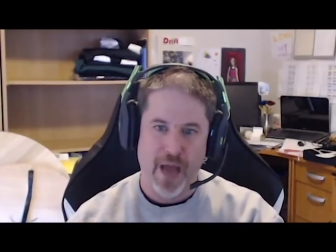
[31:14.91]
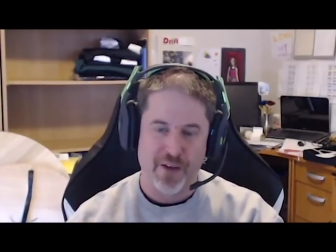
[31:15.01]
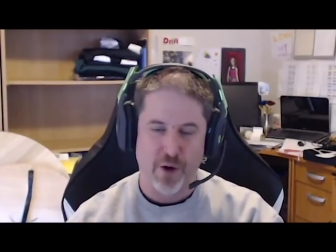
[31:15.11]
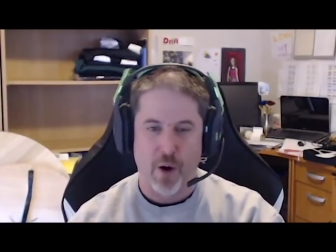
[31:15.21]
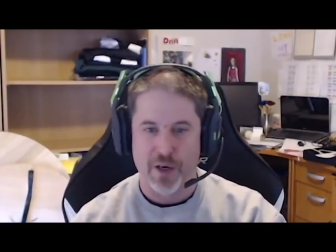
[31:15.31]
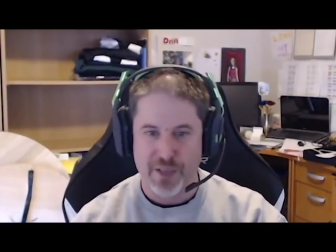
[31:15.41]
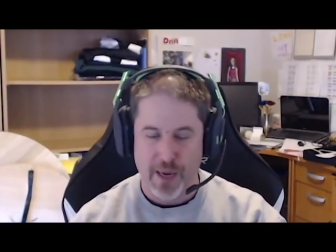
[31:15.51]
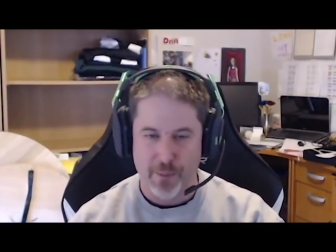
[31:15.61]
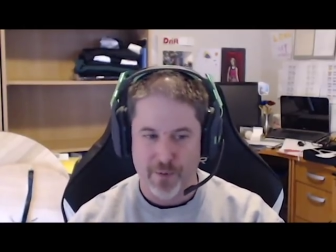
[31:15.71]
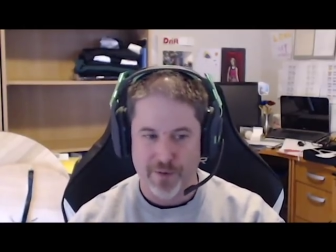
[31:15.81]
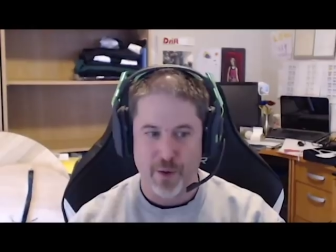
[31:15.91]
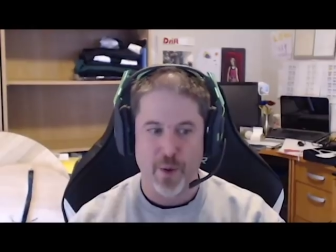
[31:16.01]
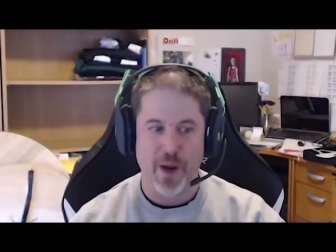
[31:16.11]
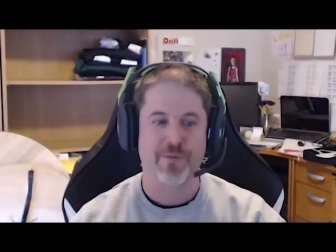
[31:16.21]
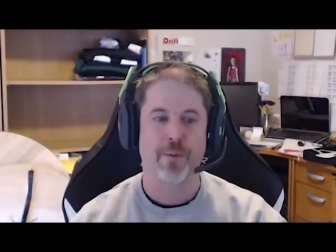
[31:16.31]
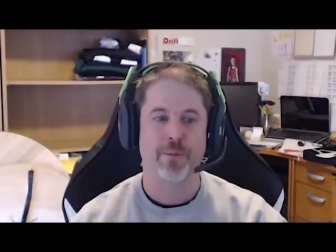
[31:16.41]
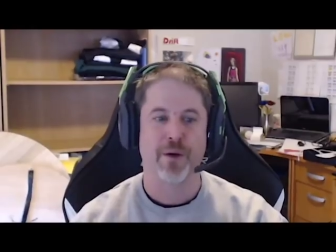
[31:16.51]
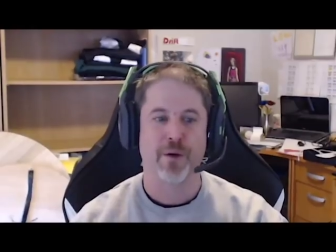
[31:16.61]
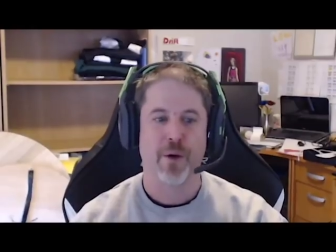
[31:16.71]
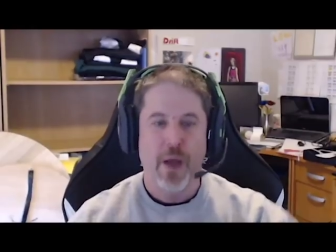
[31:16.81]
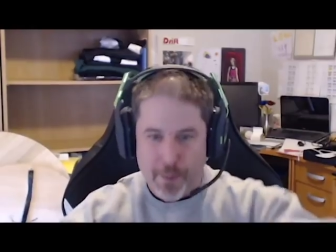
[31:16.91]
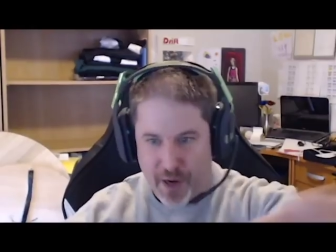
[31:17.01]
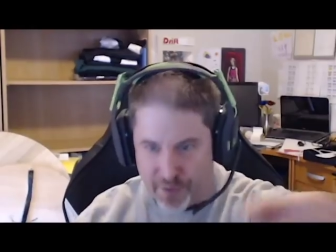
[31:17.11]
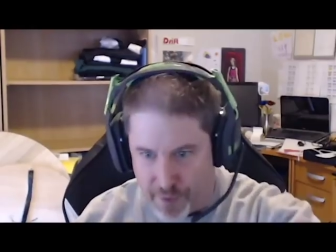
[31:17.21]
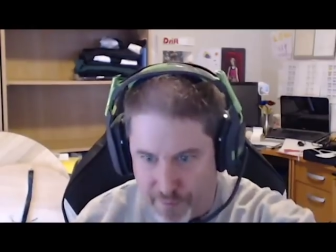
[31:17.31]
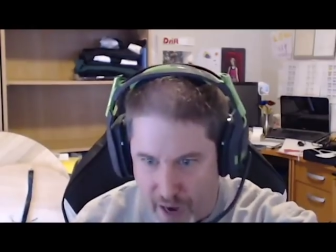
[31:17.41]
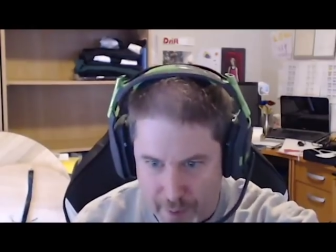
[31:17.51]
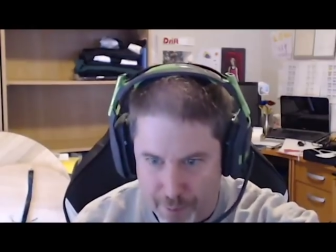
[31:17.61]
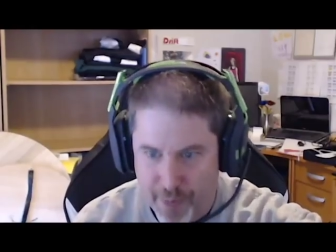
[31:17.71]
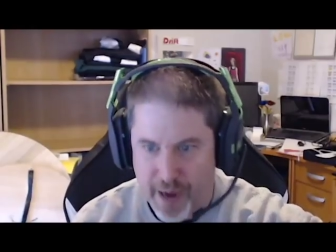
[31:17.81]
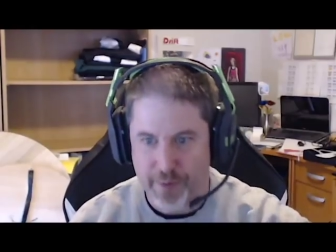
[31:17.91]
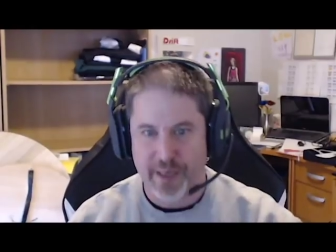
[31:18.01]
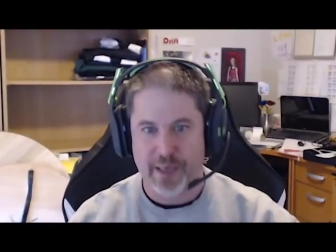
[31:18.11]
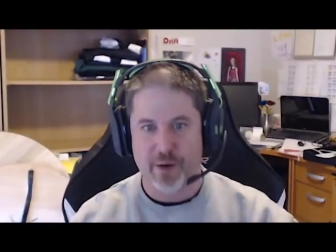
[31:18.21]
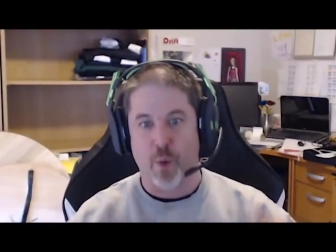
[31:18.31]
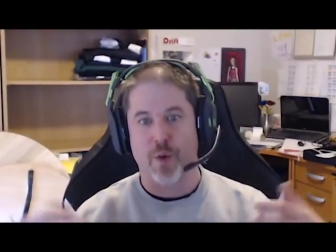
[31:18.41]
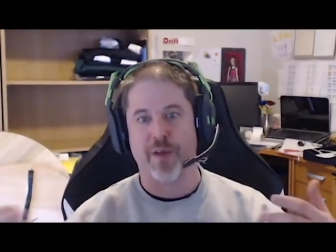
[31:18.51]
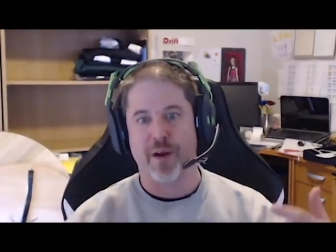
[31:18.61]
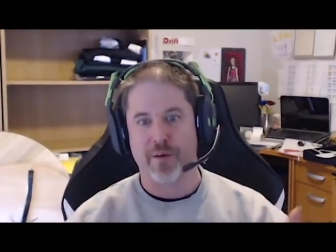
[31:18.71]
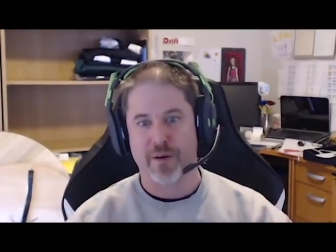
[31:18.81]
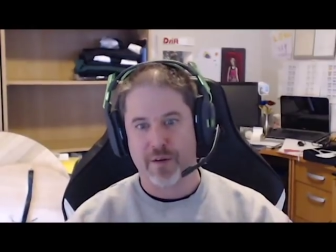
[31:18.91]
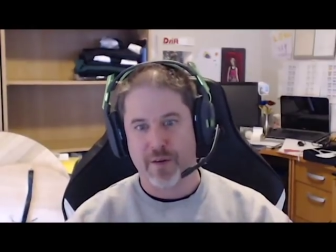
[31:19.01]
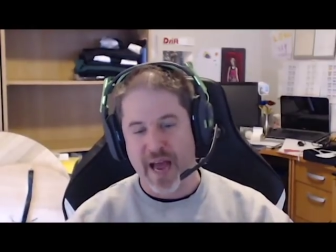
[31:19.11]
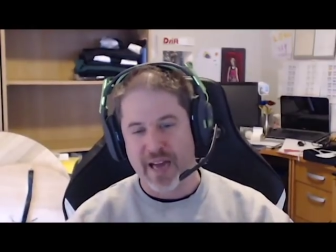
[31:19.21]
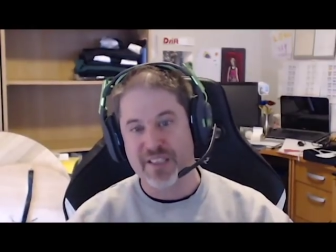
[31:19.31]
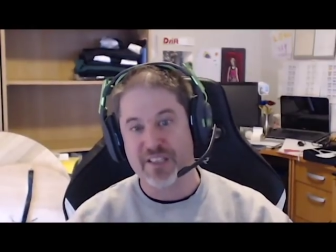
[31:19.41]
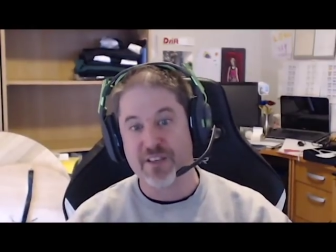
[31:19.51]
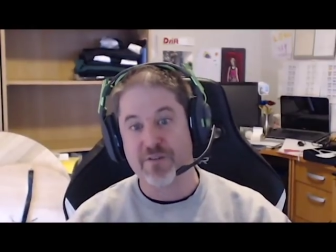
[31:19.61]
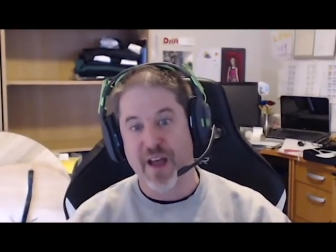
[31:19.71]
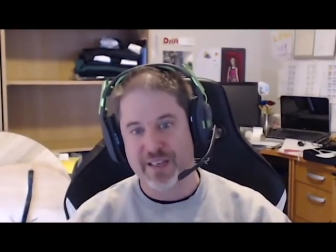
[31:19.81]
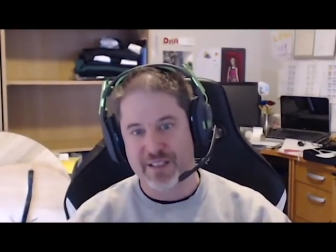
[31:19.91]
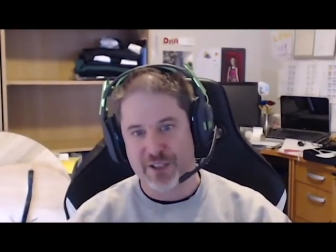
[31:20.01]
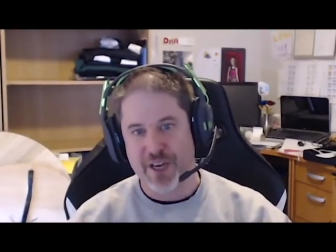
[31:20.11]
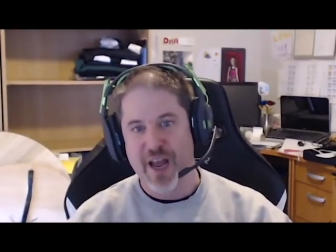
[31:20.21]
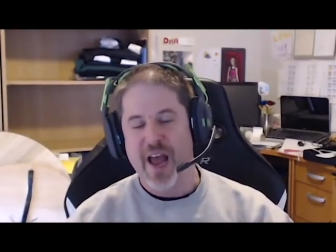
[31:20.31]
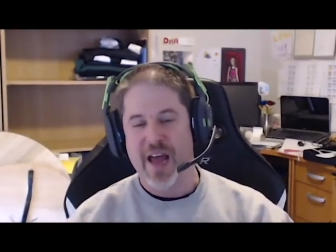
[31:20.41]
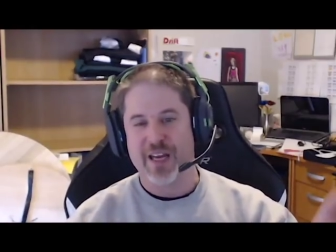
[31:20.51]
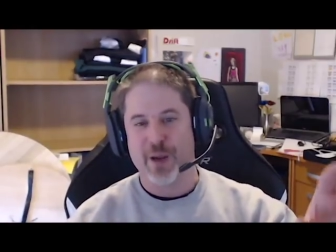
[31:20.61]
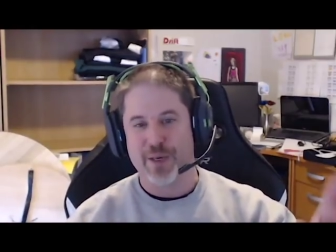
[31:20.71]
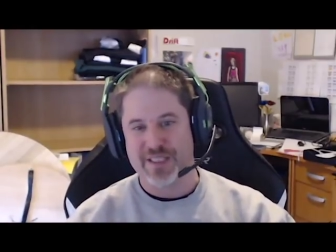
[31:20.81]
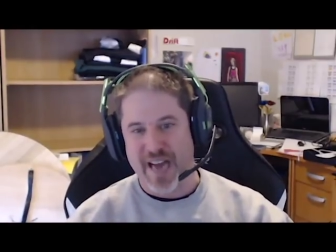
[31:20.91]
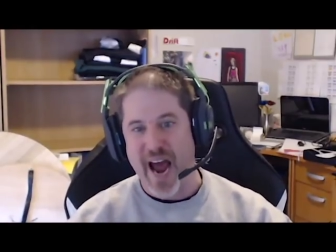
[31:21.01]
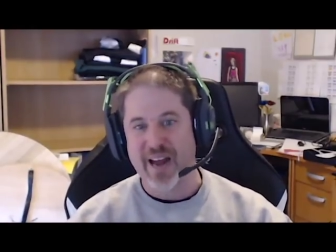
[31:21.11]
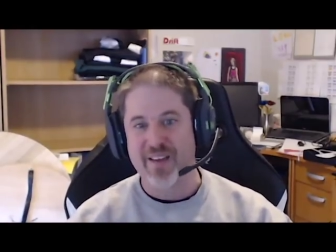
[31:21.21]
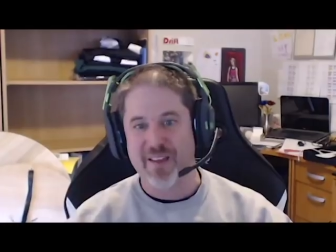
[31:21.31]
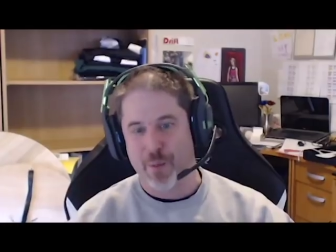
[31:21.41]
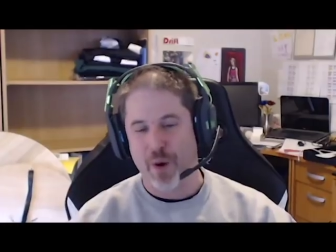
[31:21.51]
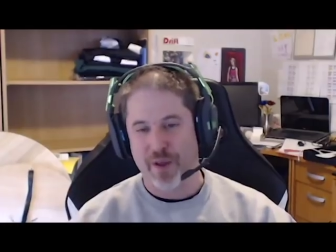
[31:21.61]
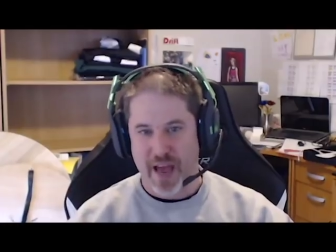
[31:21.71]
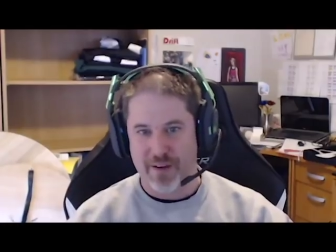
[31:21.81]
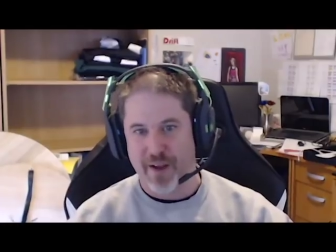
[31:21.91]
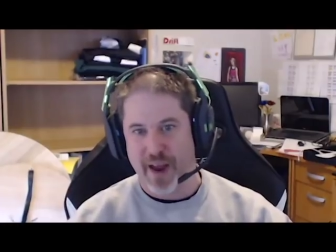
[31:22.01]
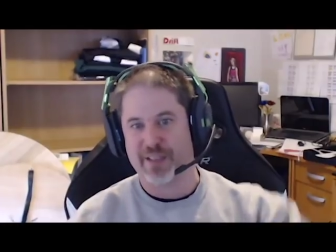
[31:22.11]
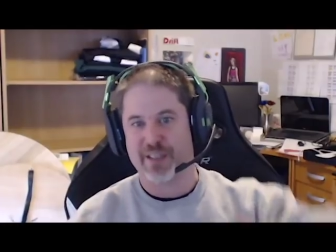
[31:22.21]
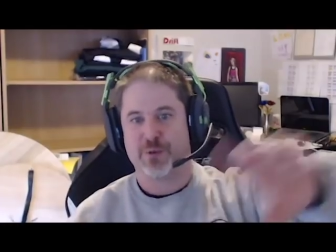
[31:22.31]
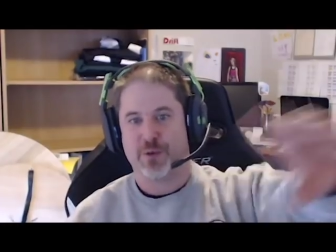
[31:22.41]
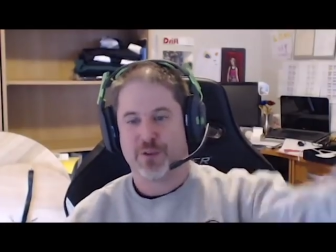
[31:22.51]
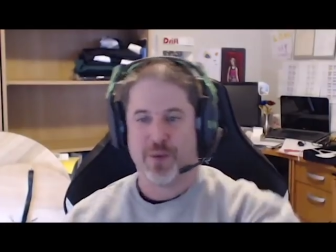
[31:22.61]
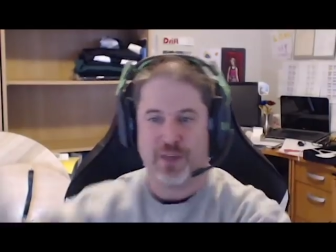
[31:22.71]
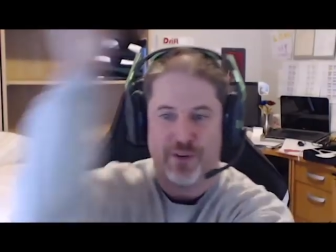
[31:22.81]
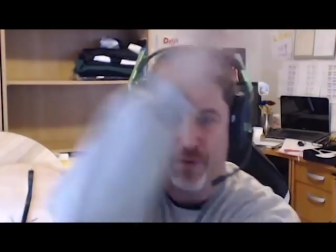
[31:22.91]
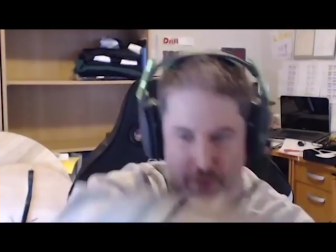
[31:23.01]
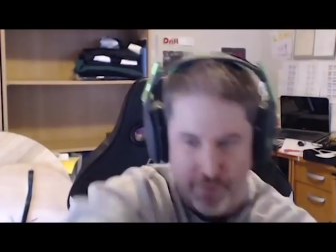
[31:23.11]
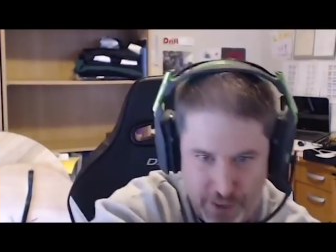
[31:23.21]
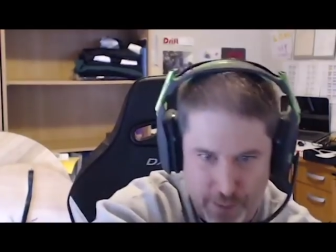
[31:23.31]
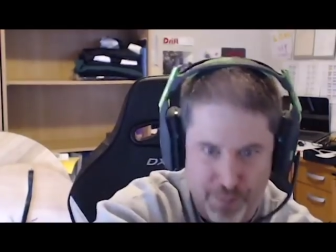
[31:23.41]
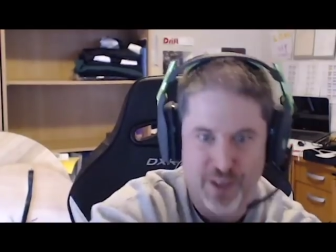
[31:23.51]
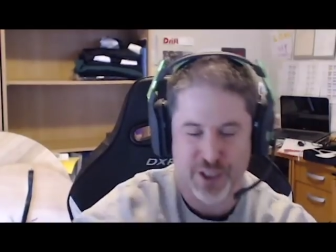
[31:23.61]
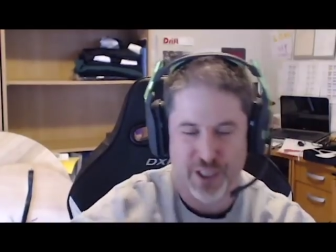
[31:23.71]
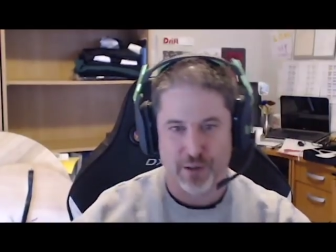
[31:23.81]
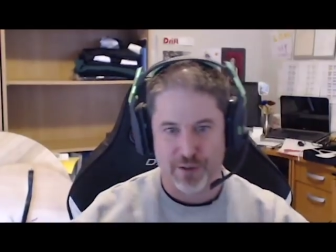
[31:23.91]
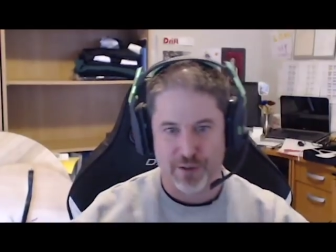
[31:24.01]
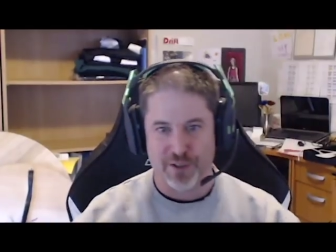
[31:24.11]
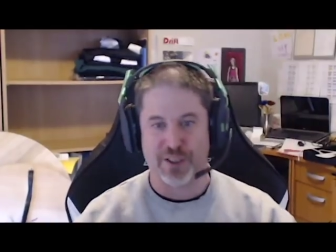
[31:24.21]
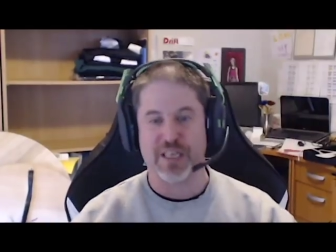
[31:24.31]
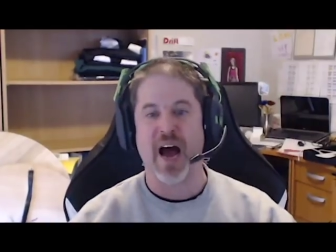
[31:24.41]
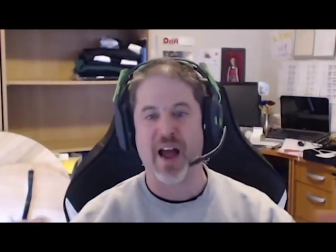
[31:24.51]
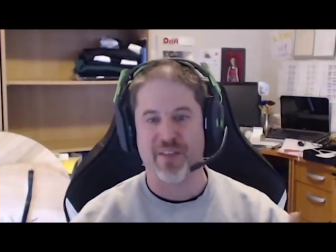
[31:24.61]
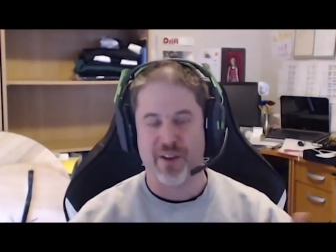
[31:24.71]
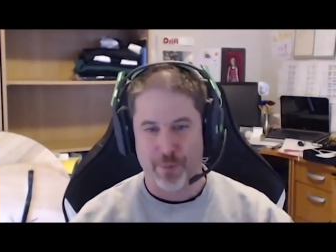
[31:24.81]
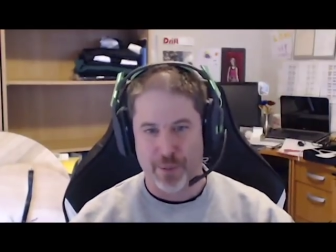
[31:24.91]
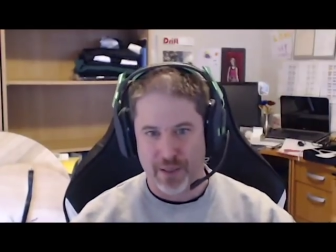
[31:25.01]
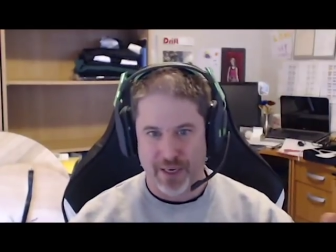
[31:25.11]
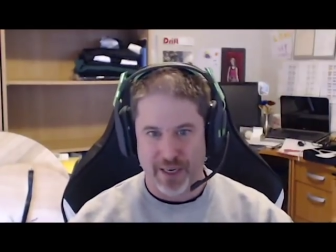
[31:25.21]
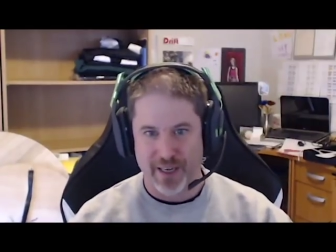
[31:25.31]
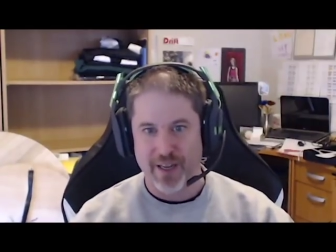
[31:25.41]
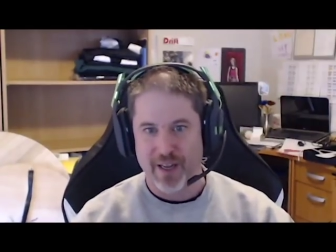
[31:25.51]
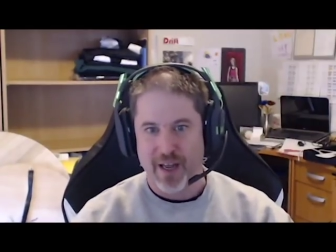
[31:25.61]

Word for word: has a hard time moving away from you because you've got them bound in or they're at disadvantage and you attack them with advantage, which means that you flip their shield or denied their ability.